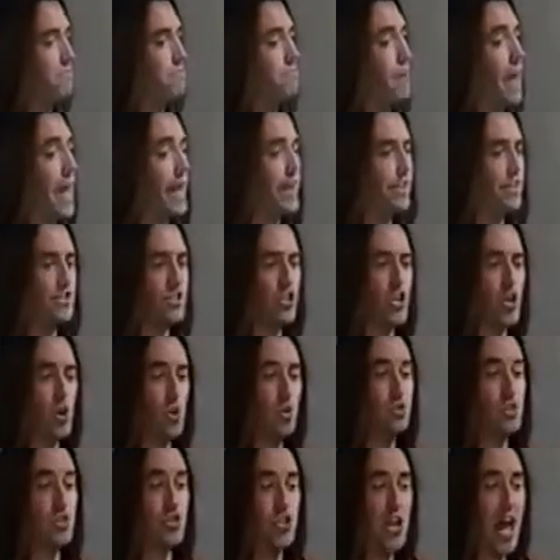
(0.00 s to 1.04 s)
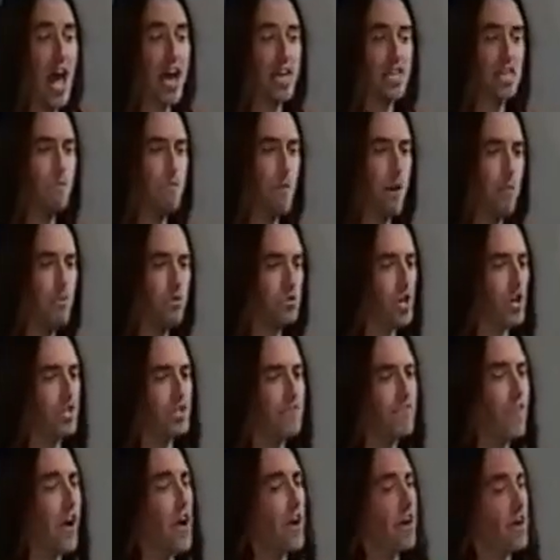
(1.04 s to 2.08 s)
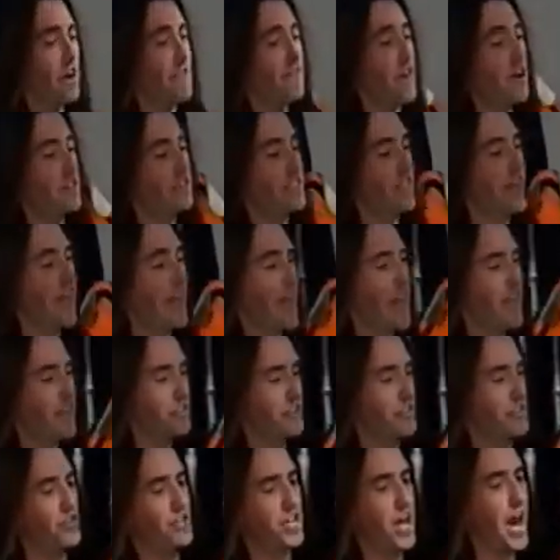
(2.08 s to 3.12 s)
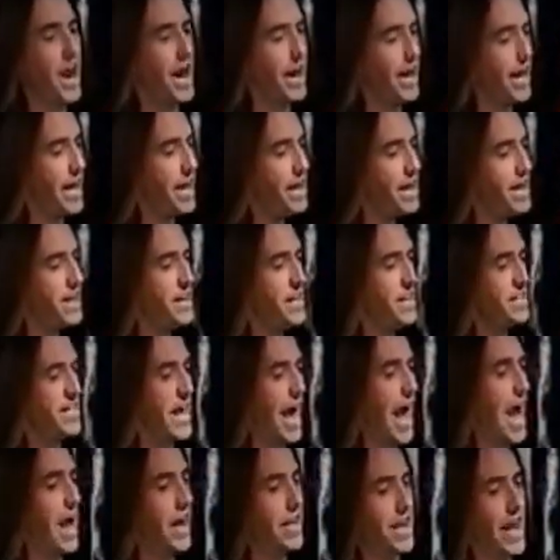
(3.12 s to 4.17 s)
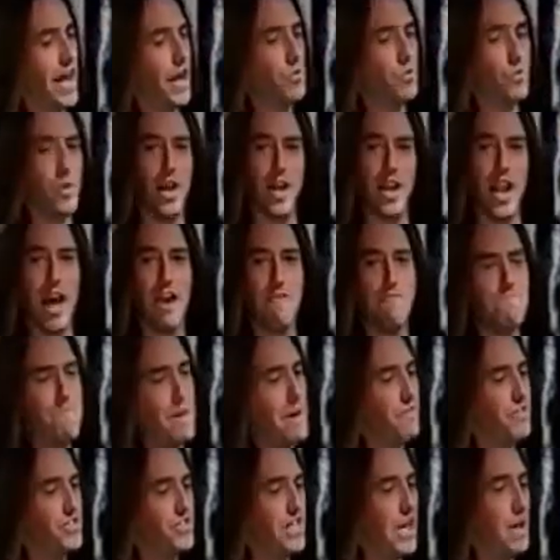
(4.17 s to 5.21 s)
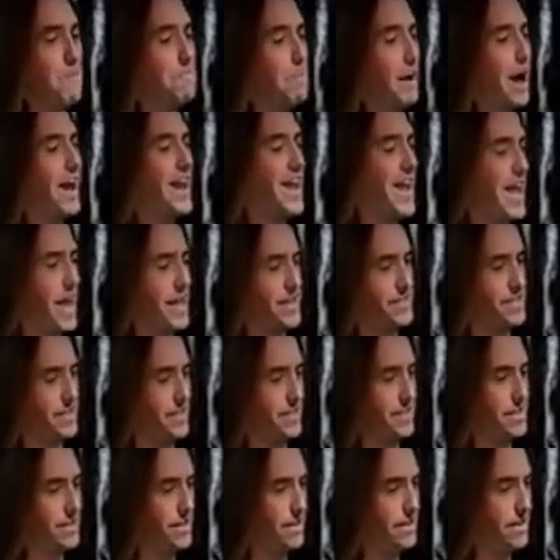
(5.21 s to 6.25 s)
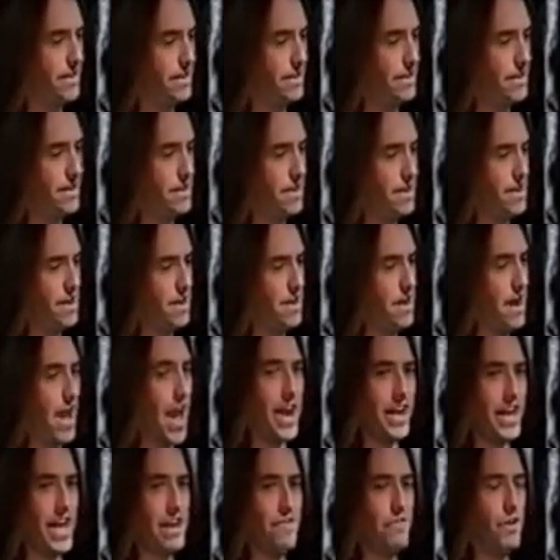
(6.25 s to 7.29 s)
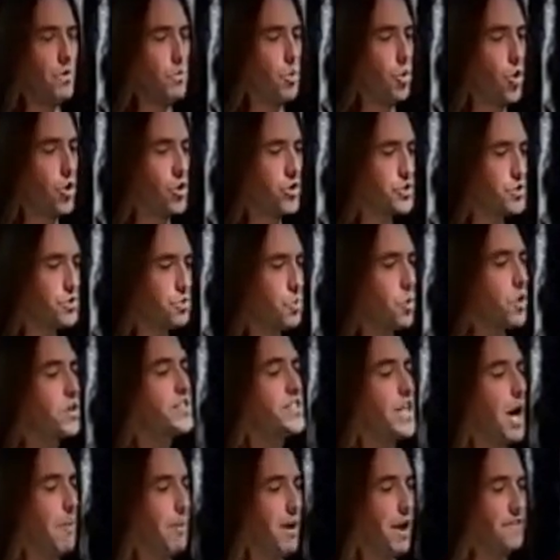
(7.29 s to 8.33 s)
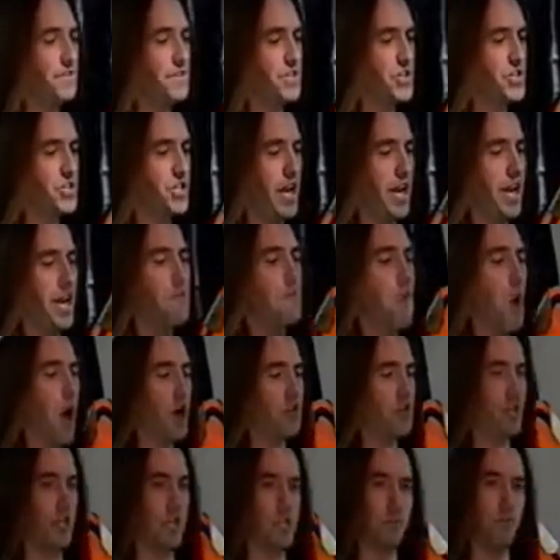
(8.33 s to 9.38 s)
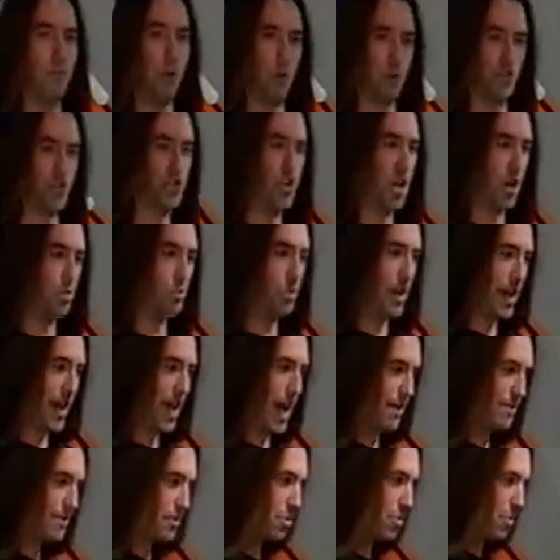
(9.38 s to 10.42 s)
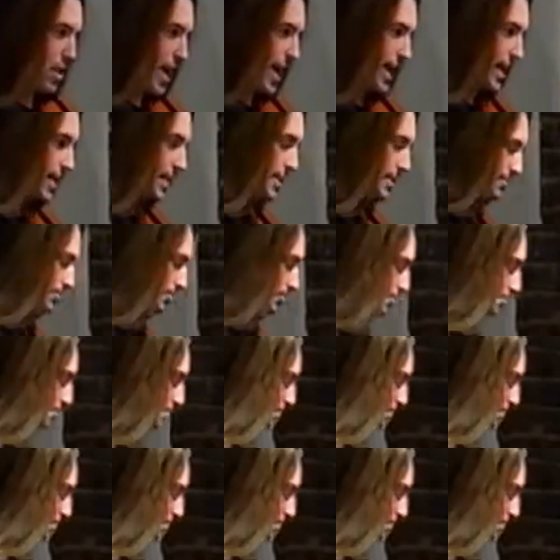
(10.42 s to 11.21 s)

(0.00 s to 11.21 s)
paying huge jack to members of our, of our decaying society to act like real life Beavis and Buttheads. Yeah. And even worse, we're dumb enough to sit and watch this bullshit week after week. Right.